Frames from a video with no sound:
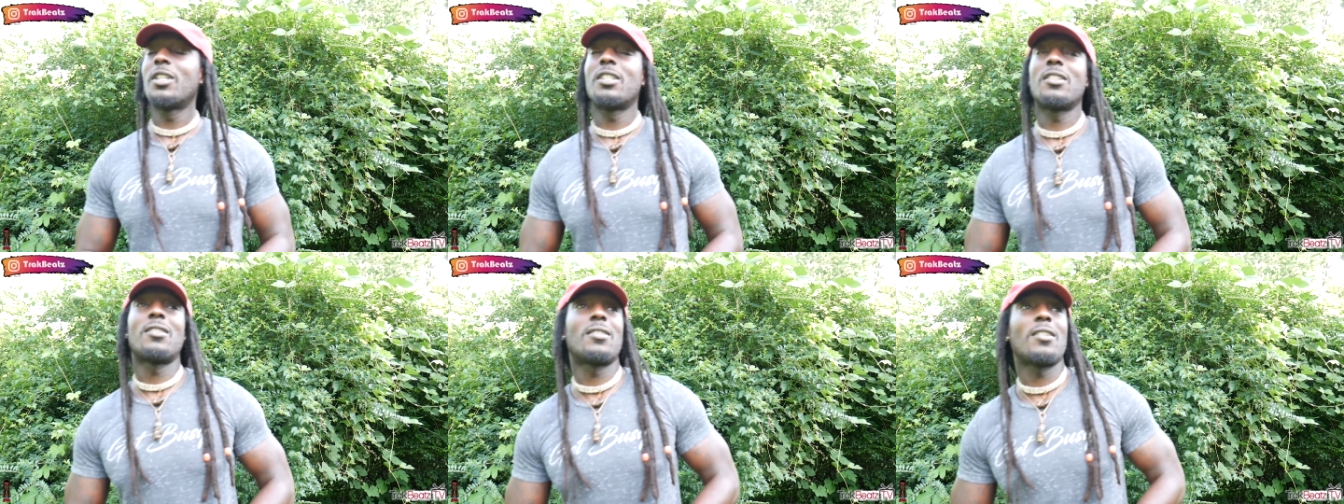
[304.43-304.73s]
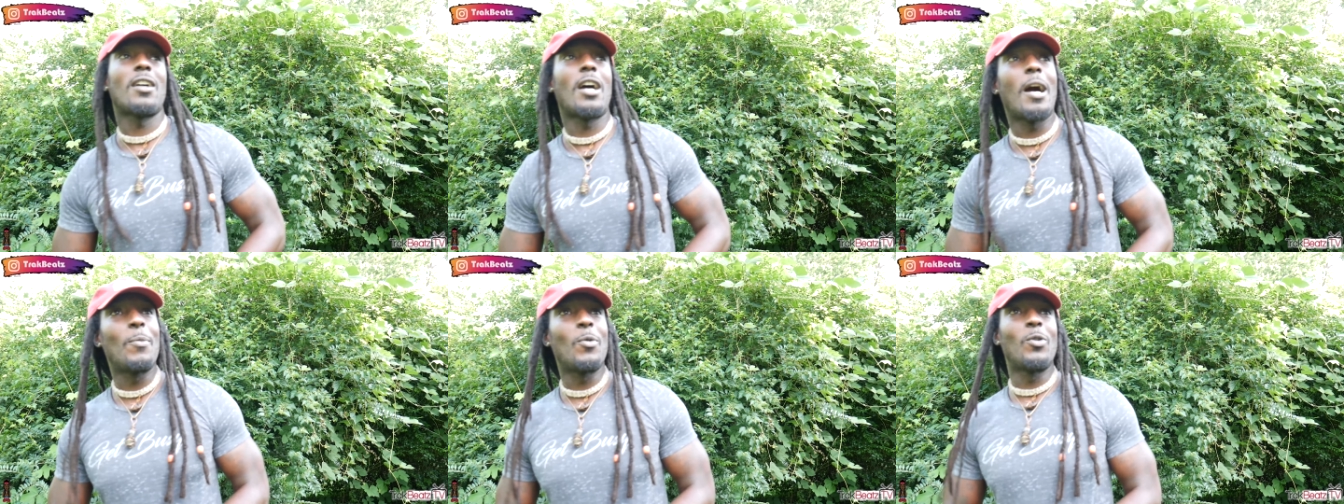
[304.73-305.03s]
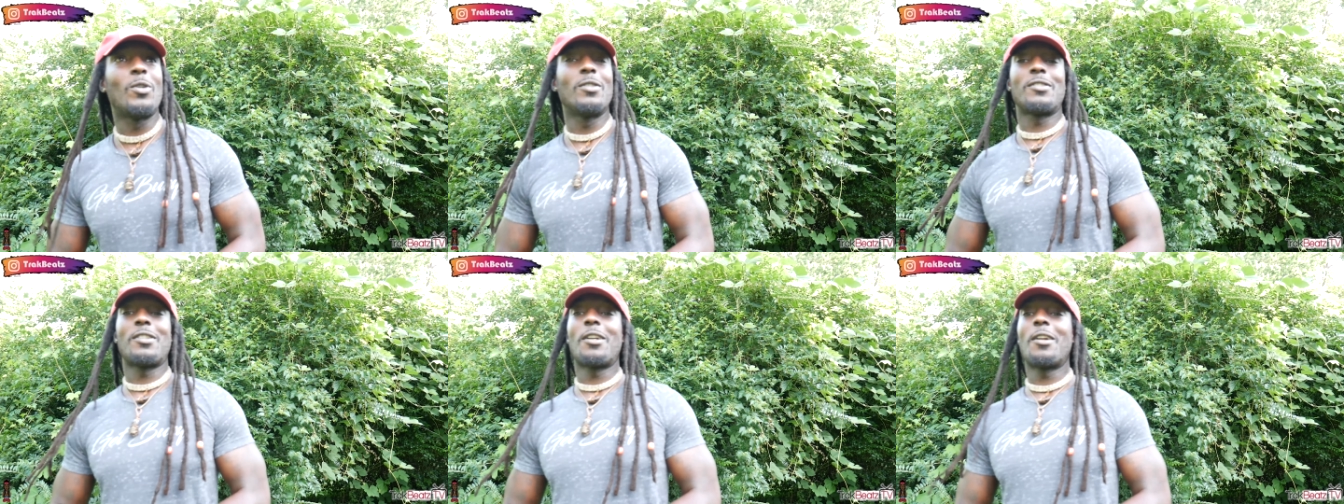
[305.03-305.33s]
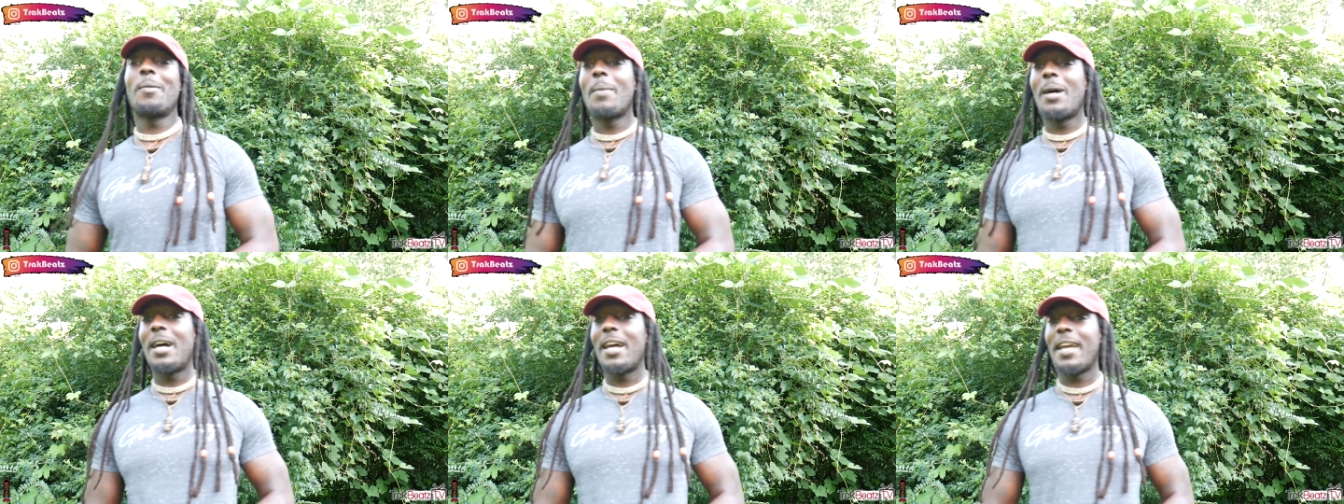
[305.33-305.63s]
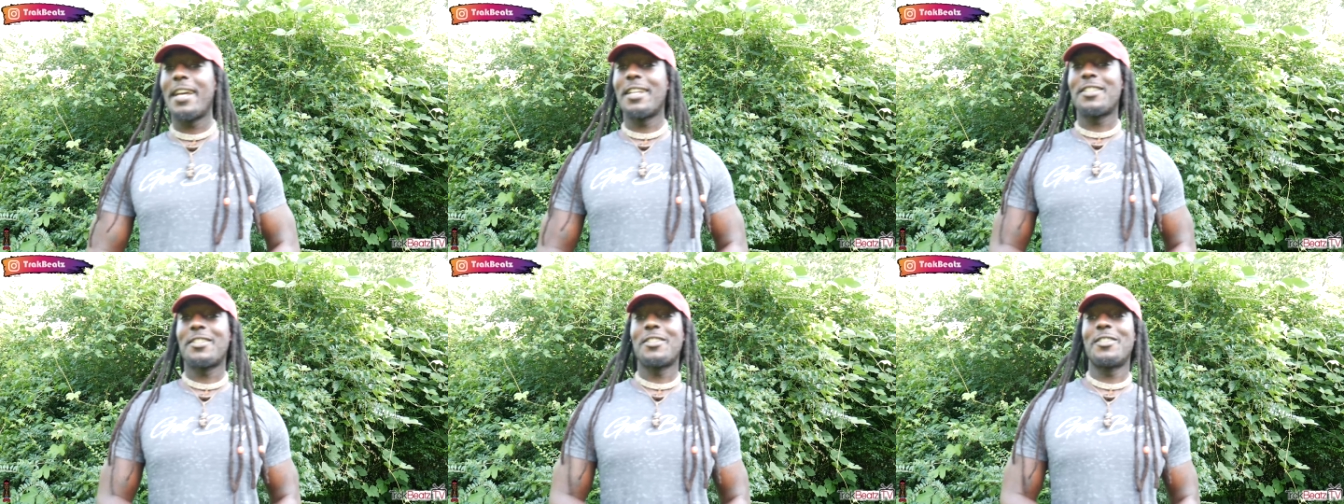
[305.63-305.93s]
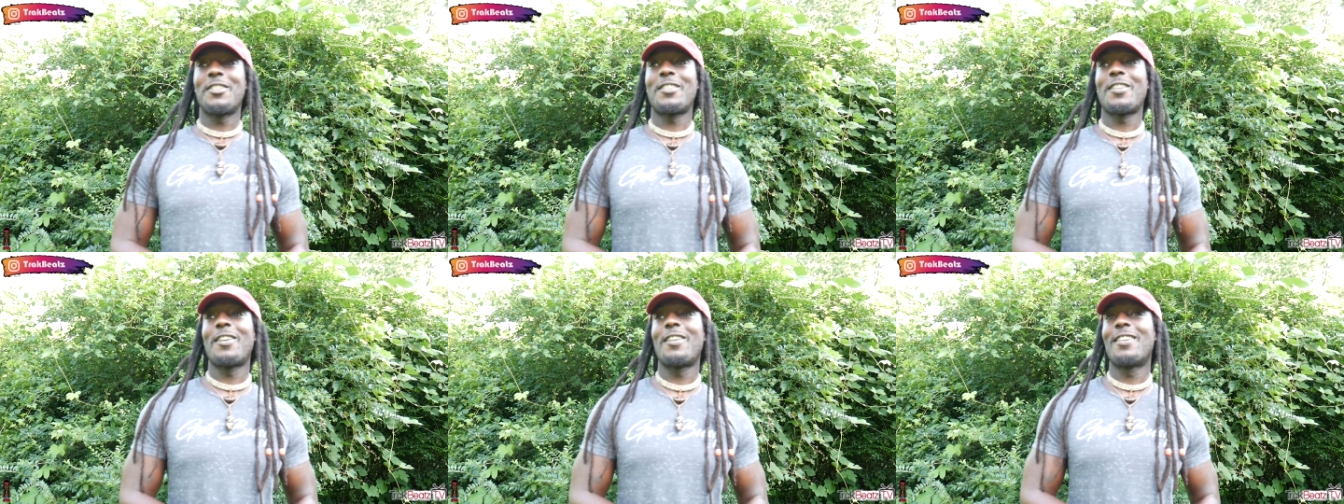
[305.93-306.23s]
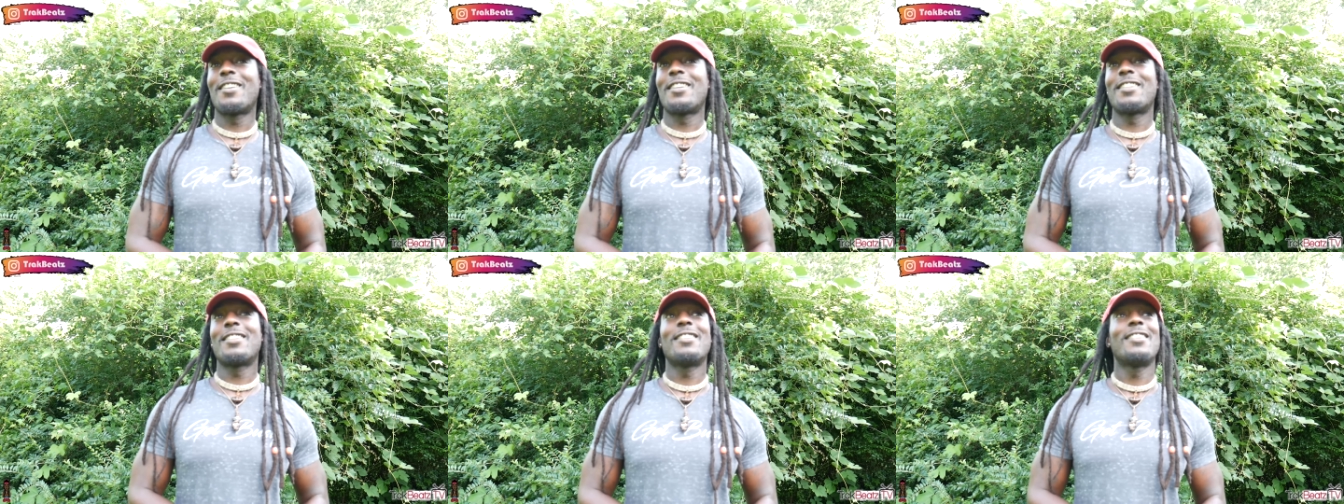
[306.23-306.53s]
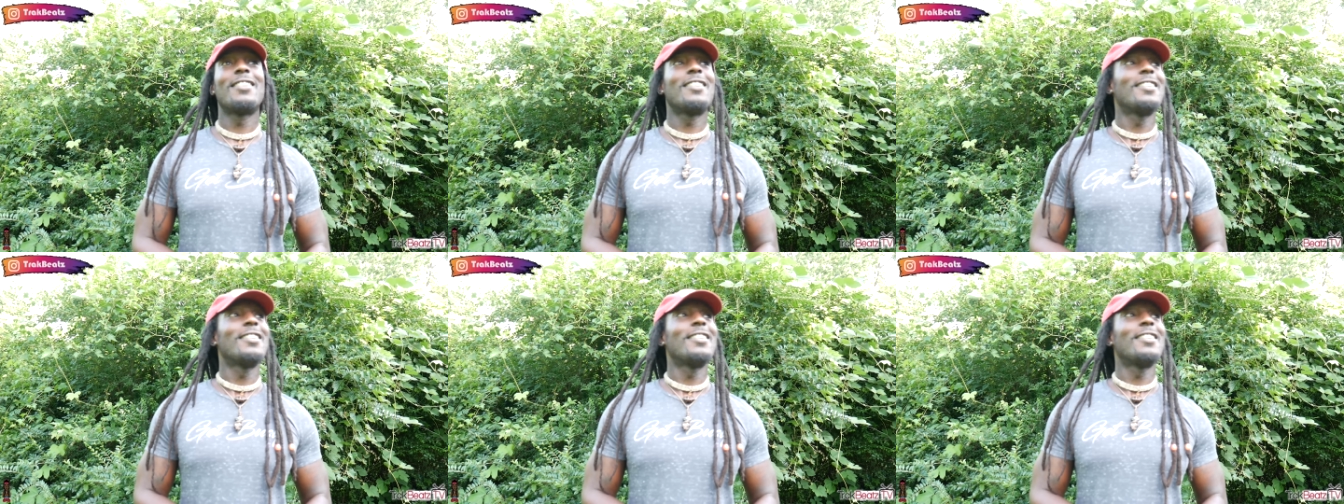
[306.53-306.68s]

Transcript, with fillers: this. I'm going to turn my hazards on.